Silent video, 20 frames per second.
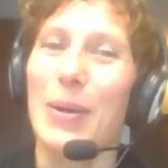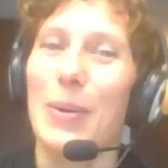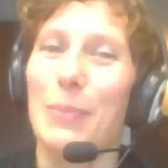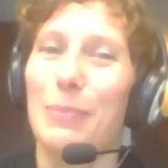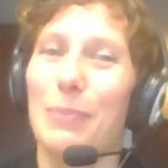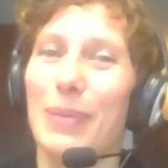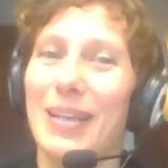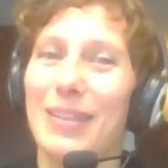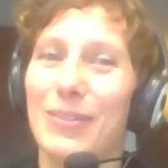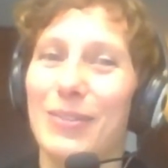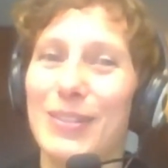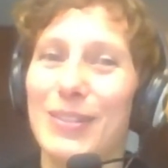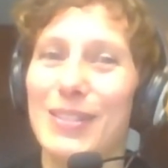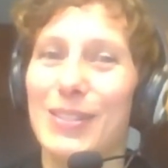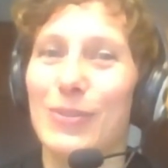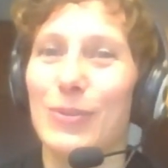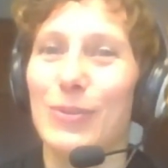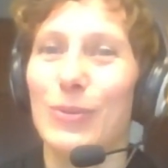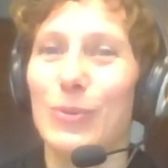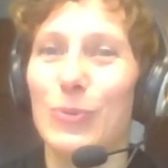but
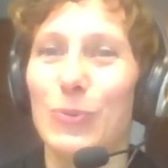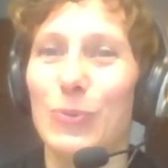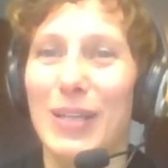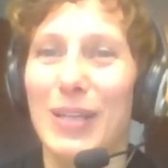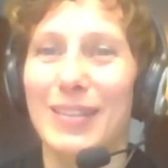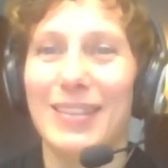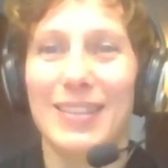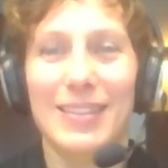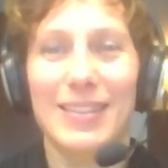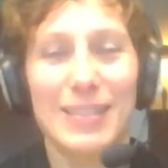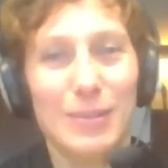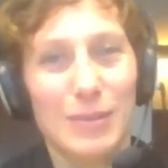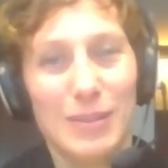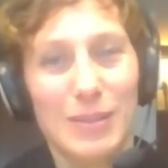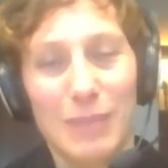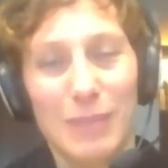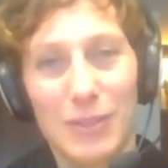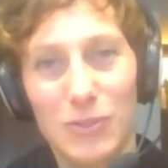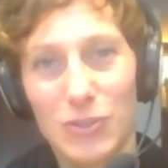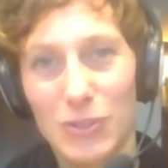also one that is
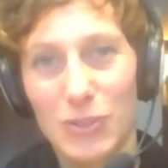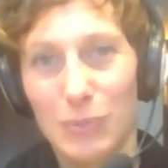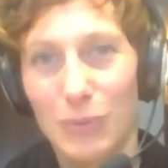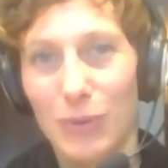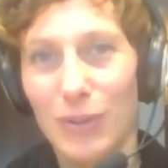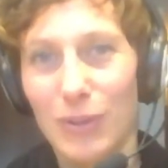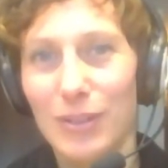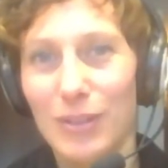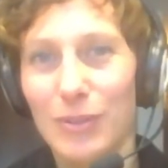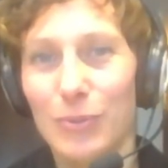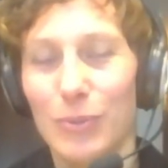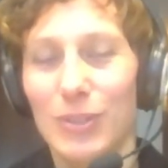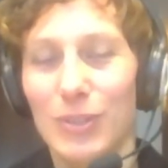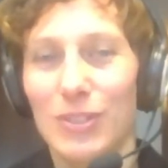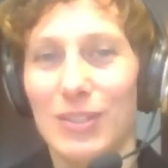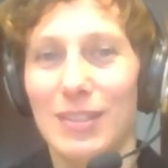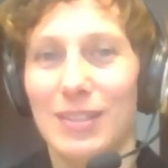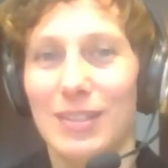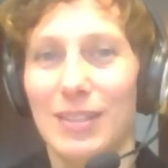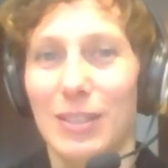much smaller, which
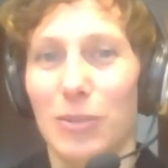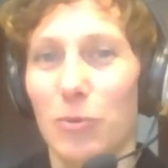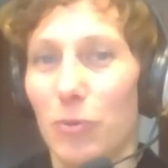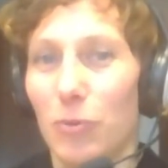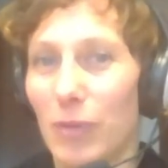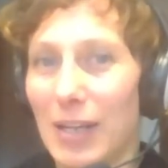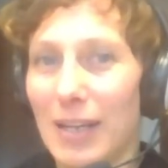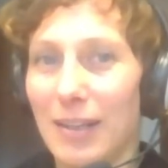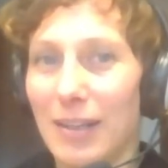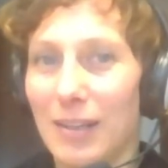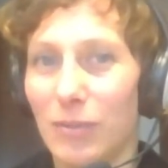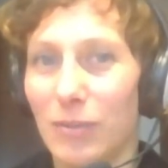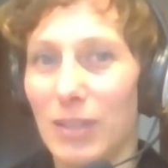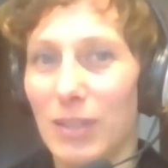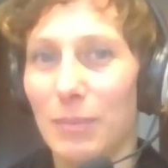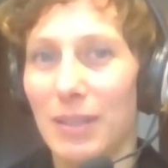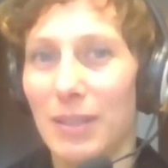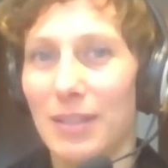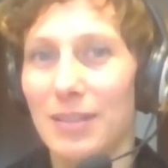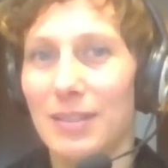is the Gorilla
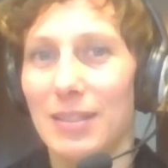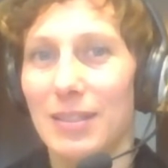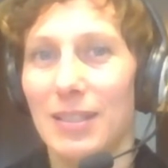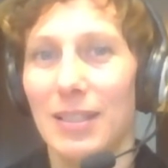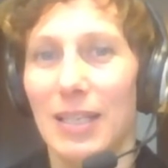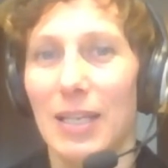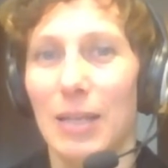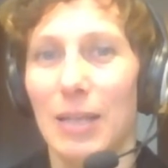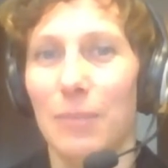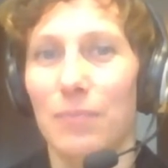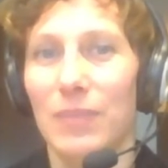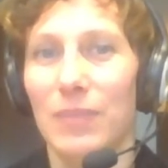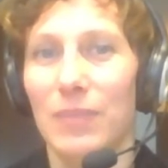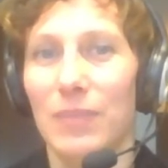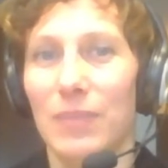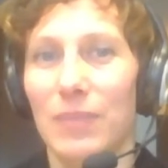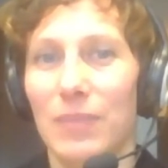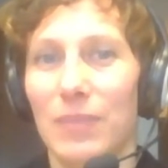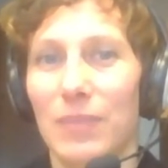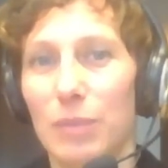Agreement,
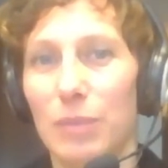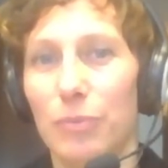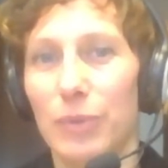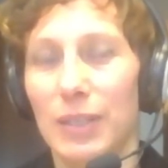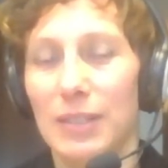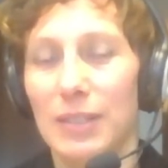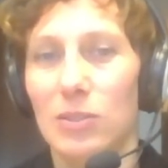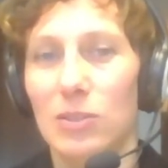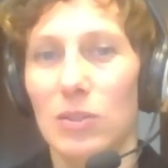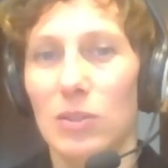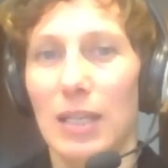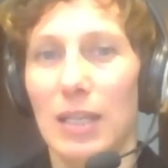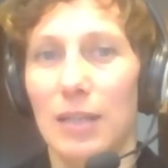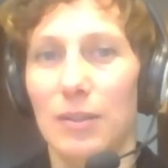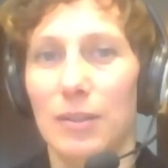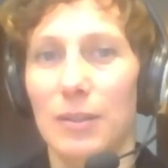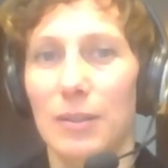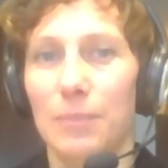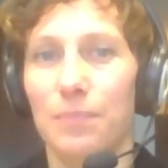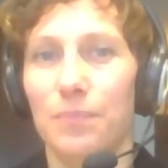that only brings
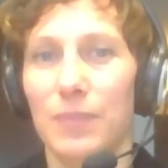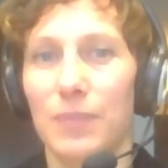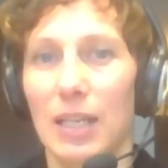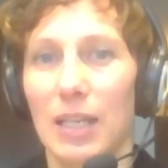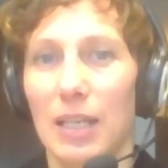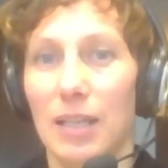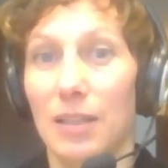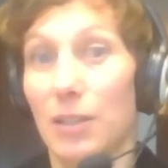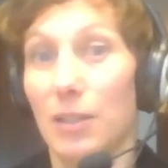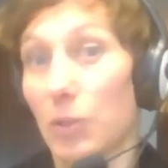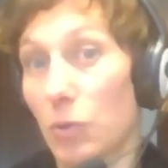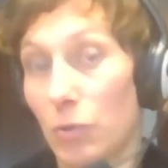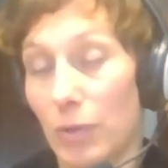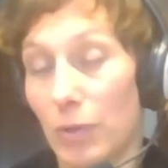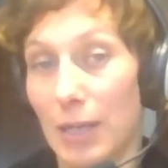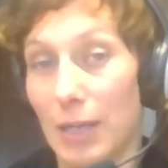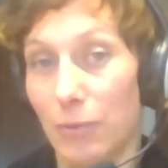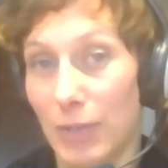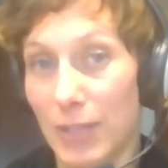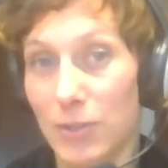together the
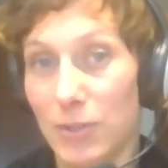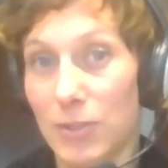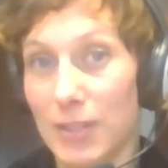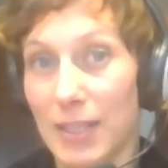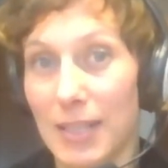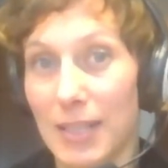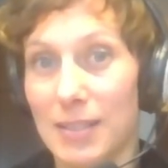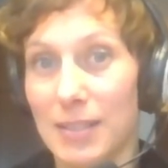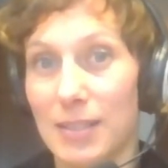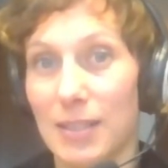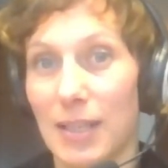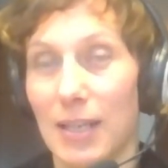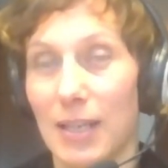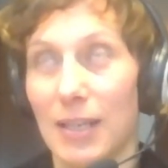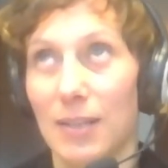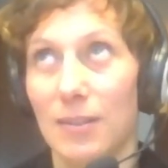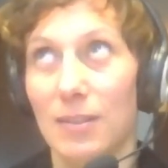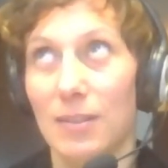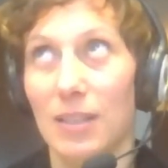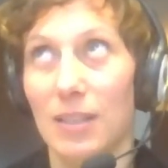gorilla range states,
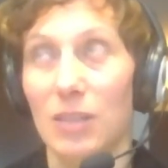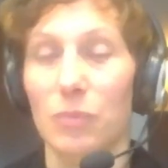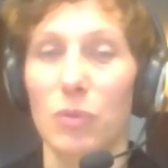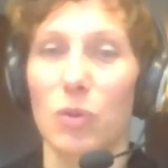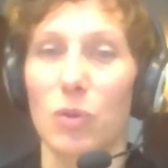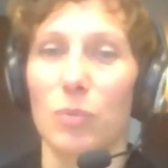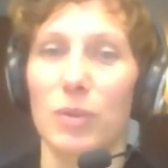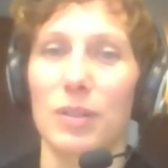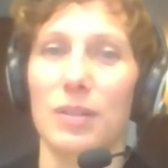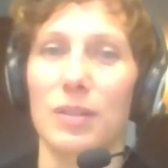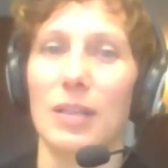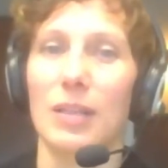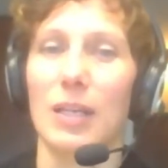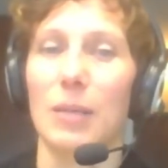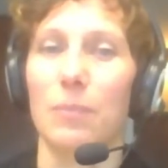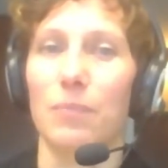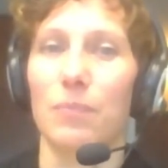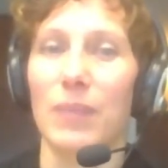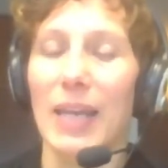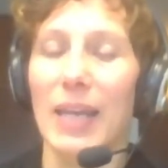and at the moment
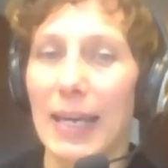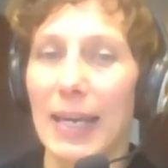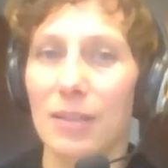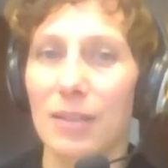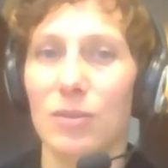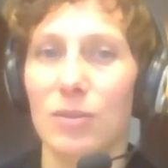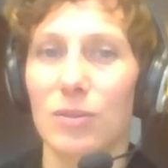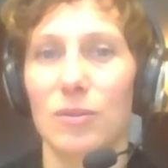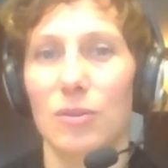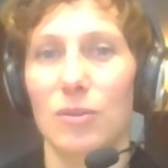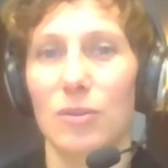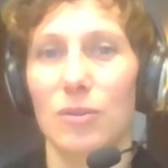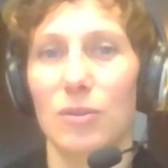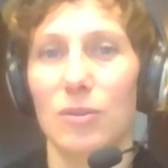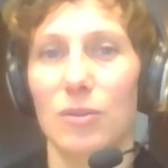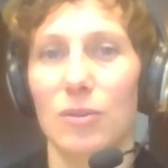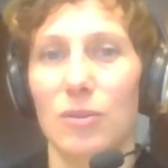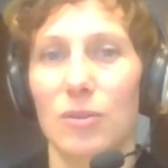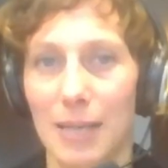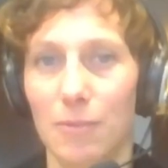8 of the
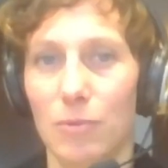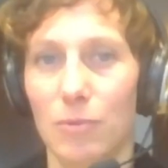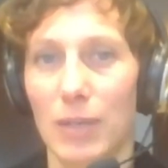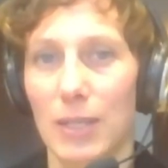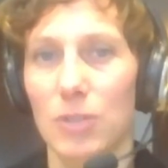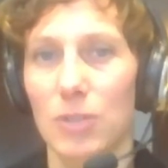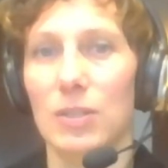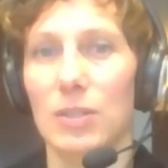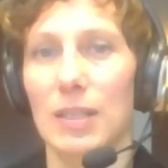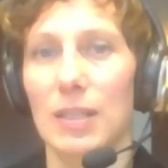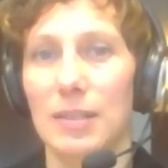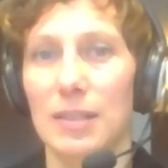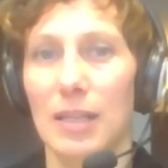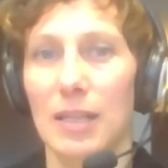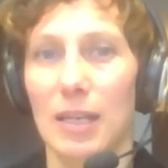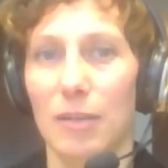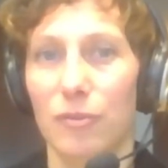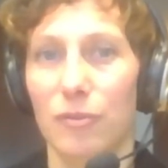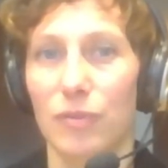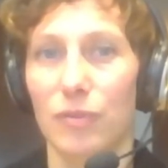10 range states
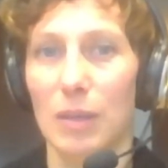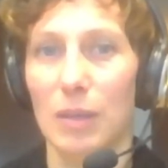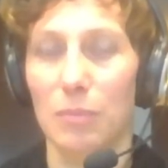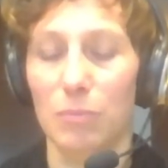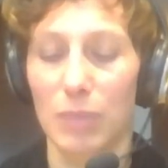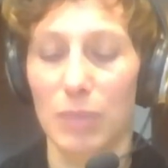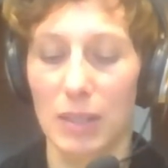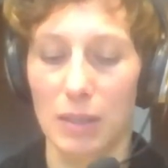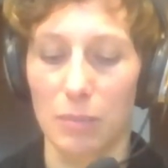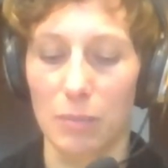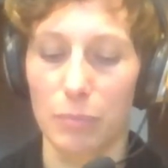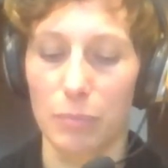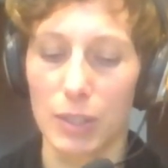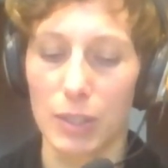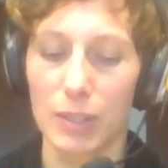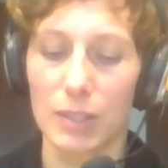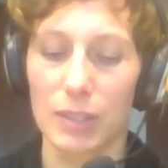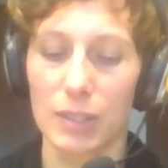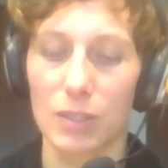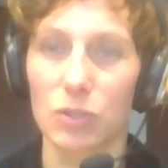have become
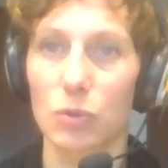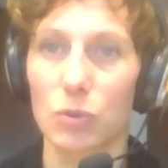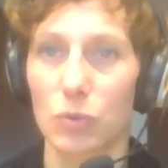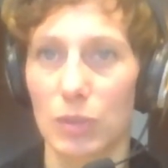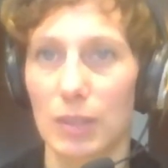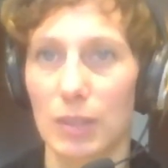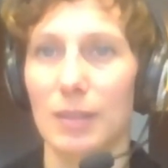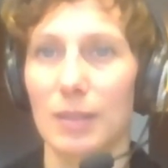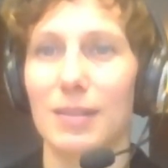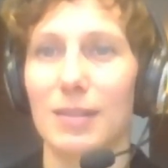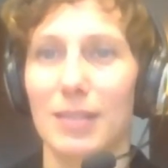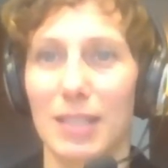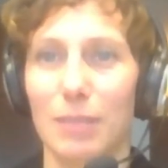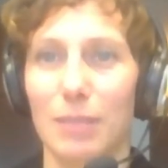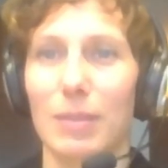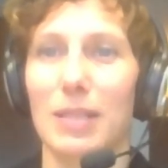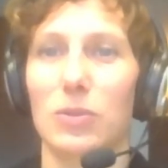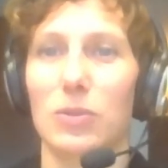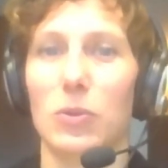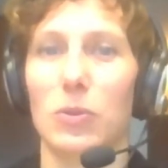party to the
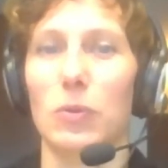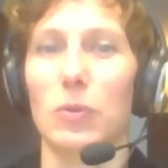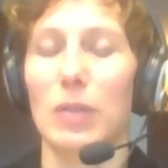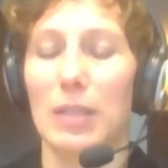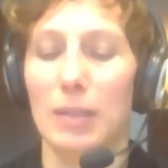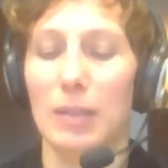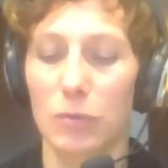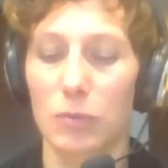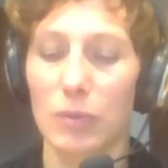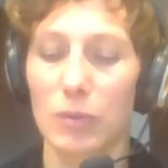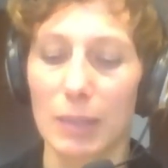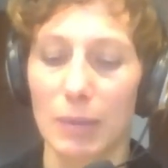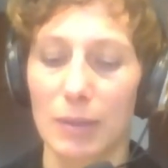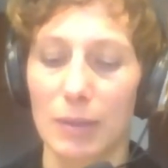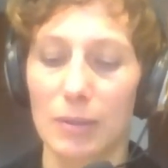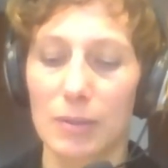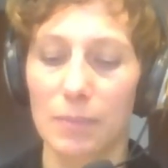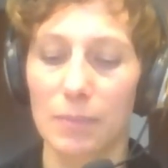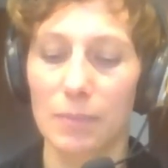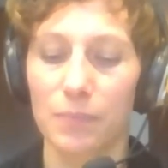CMS Gorilla
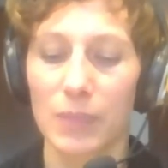Agreement.